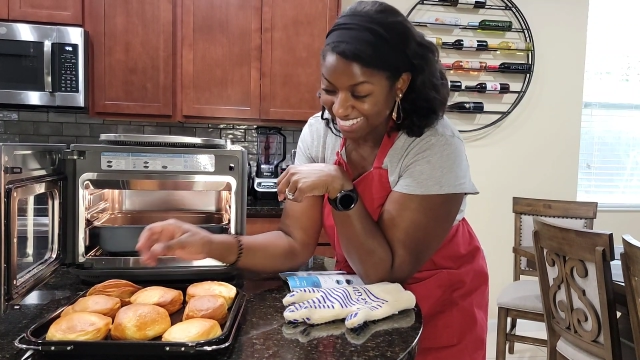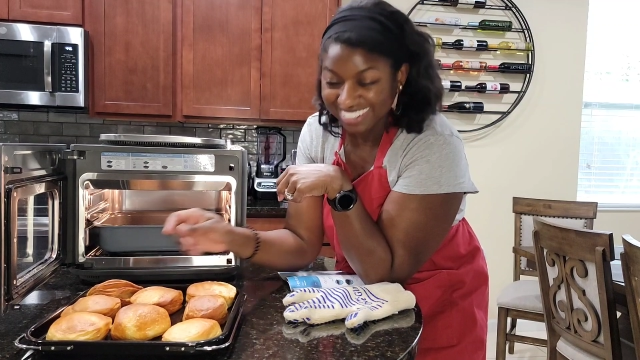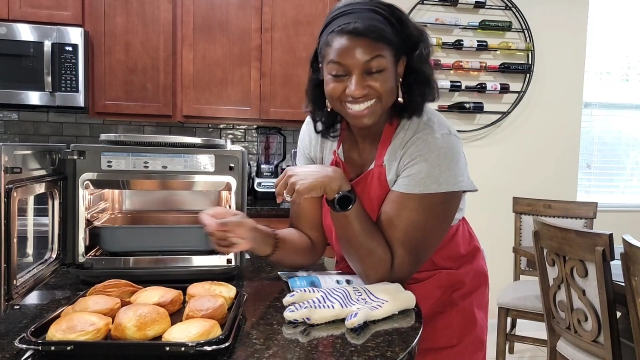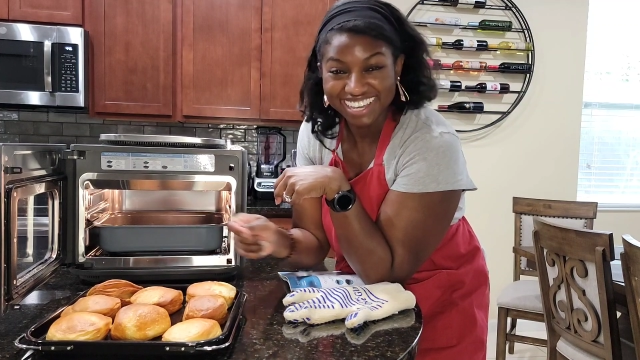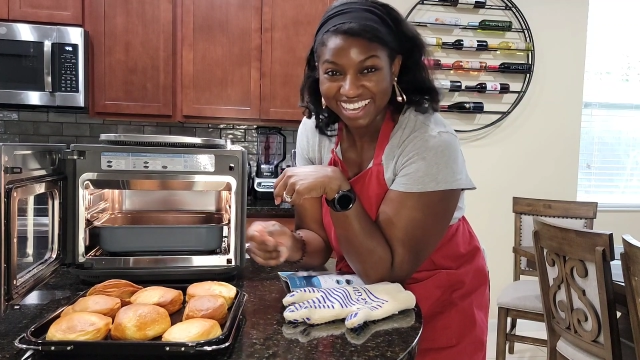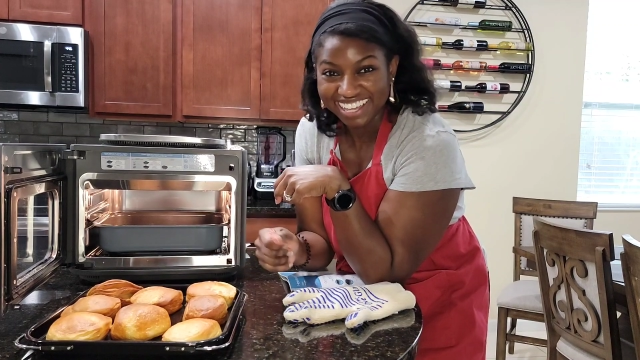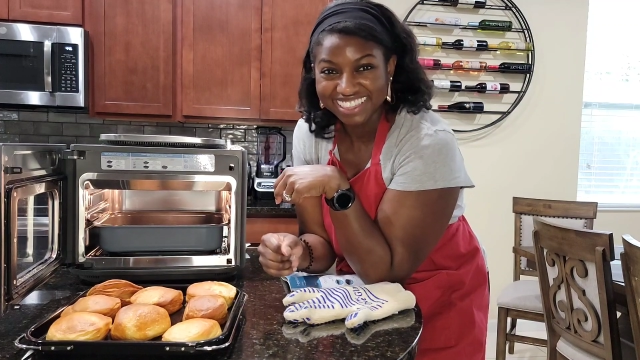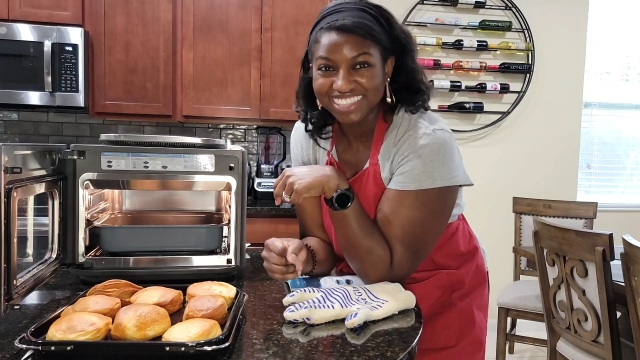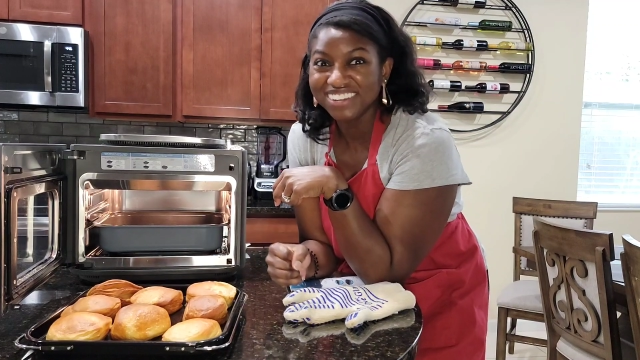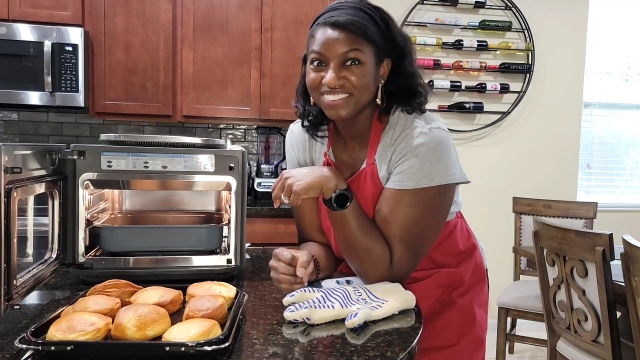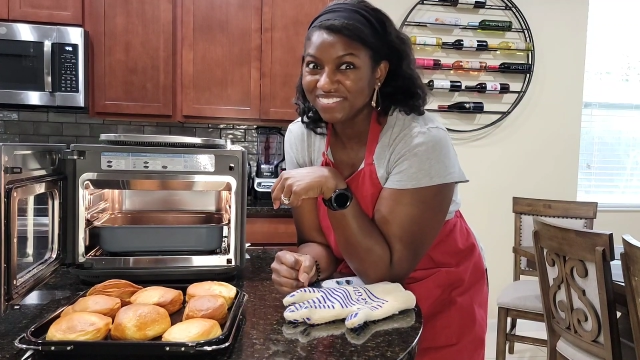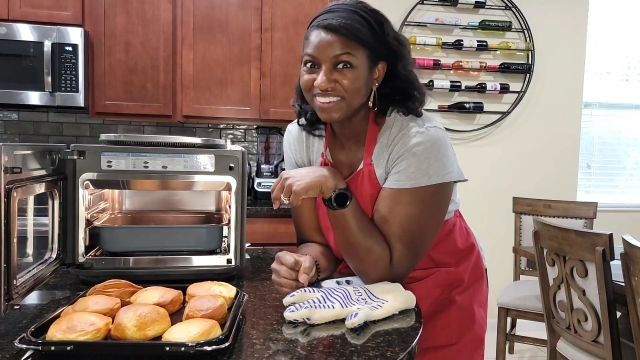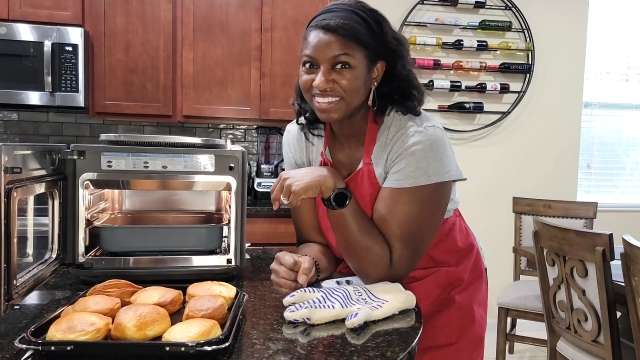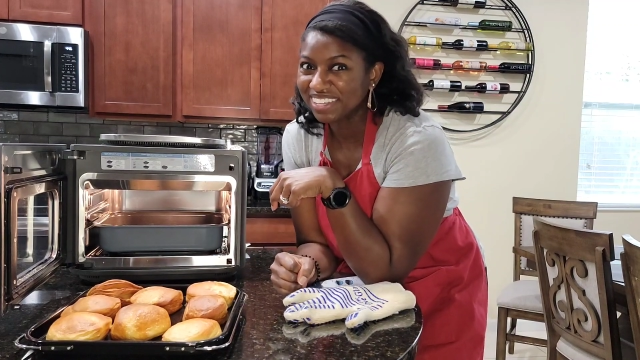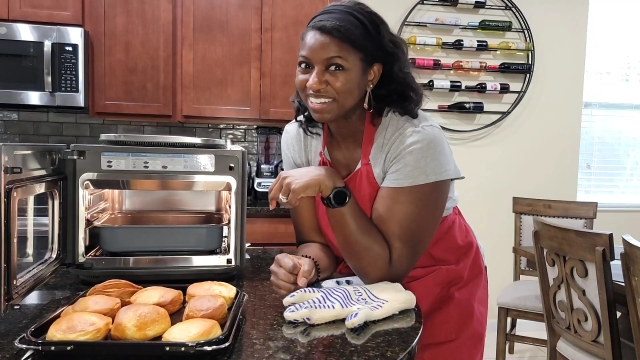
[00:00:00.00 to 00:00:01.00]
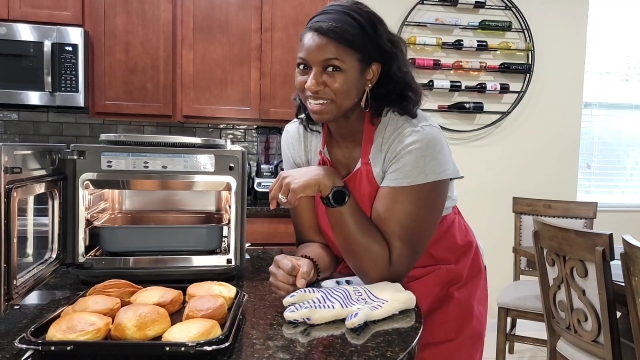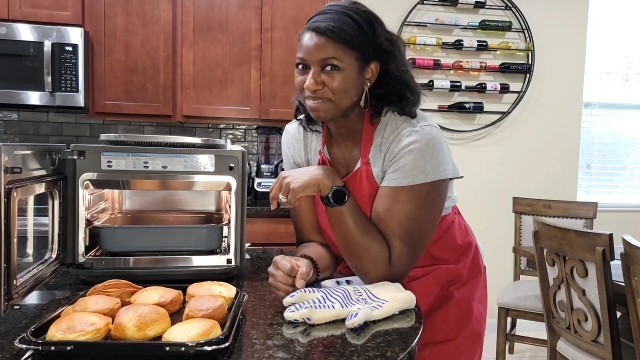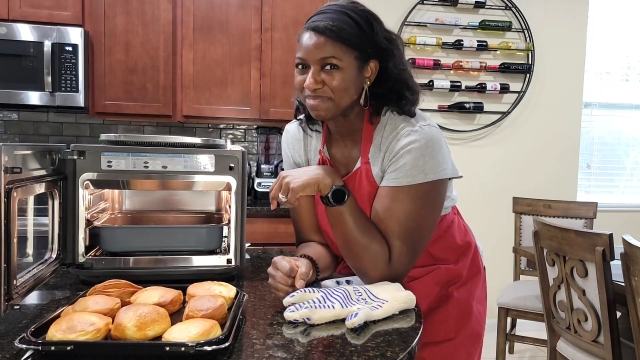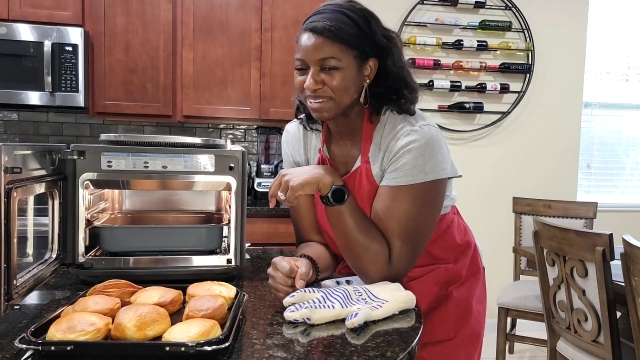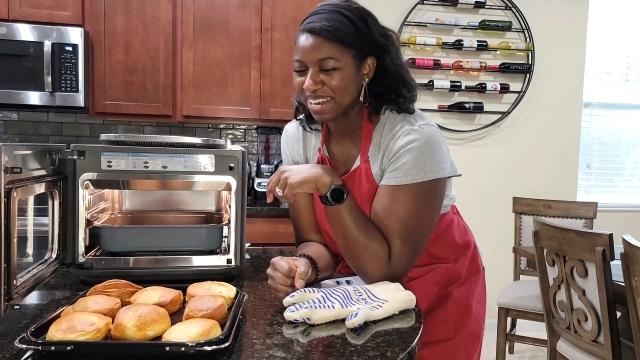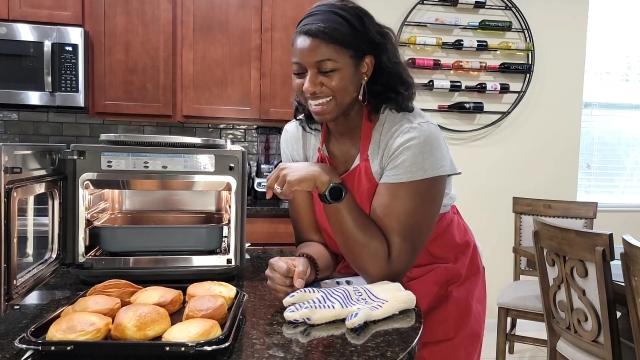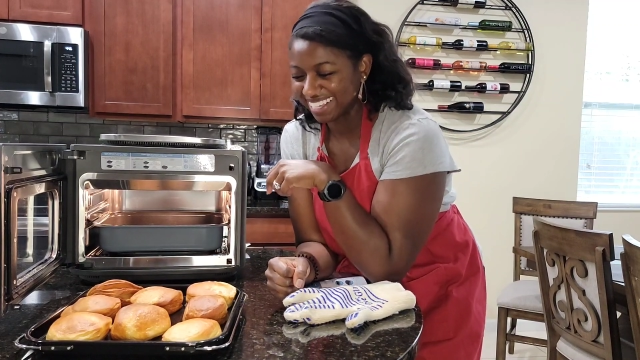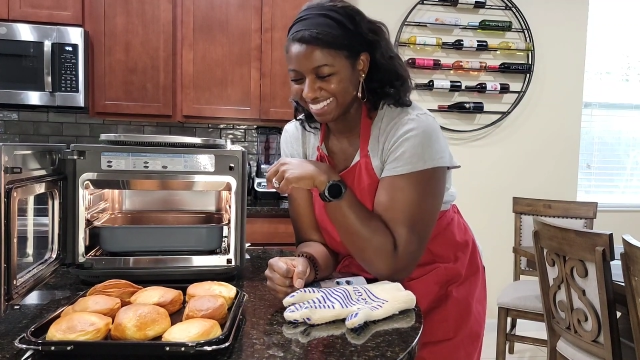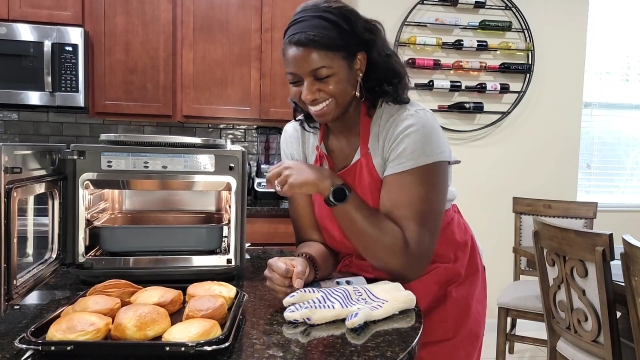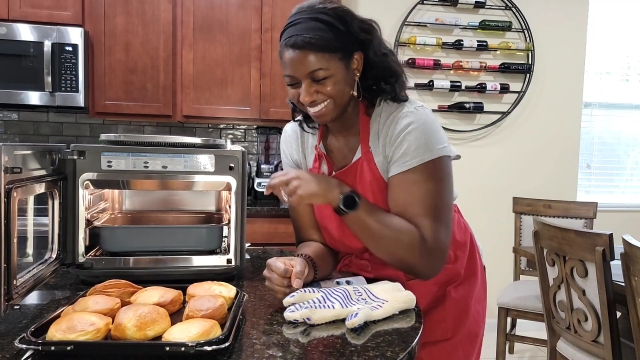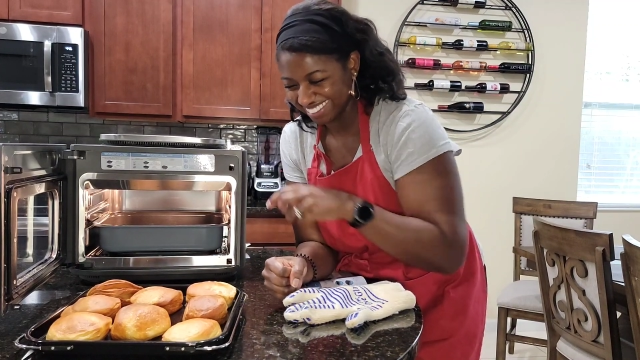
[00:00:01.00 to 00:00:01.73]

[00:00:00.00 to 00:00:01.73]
Yeah, they're gonna be great.